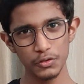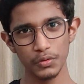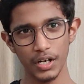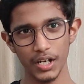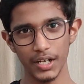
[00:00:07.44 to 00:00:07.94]
to
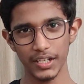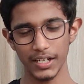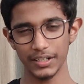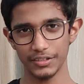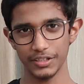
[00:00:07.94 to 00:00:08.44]
conduct
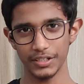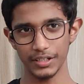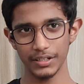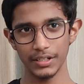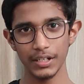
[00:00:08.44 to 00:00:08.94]

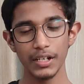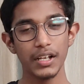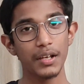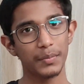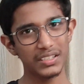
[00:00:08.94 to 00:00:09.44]
electricity.
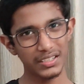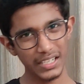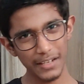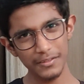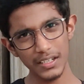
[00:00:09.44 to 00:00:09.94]
But the
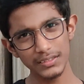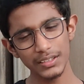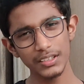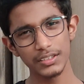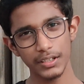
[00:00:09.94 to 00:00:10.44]
caveat
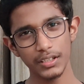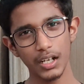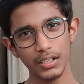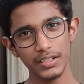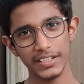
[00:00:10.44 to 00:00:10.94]
that these
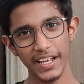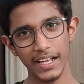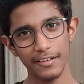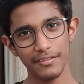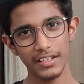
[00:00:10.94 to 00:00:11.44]
conductors
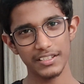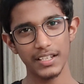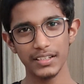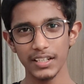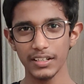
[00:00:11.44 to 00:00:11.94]
have is
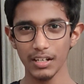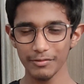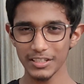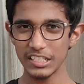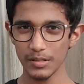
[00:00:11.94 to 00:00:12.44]
that they come
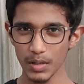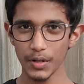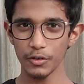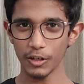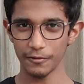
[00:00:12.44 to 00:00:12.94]
with some
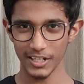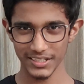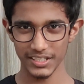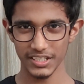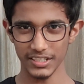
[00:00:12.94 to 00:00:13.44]
amount of
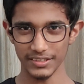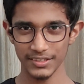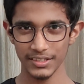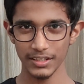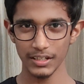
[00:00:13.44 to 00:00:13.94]

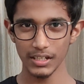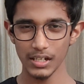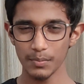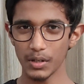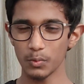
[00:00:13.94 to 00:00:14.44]
resistance.
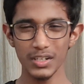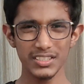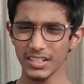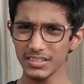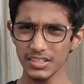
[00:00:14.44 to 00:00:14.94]
But
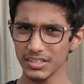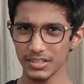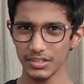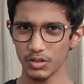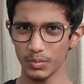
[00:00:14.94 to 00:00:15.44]
what's
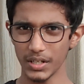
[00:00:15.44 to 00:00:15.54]
resistance, you may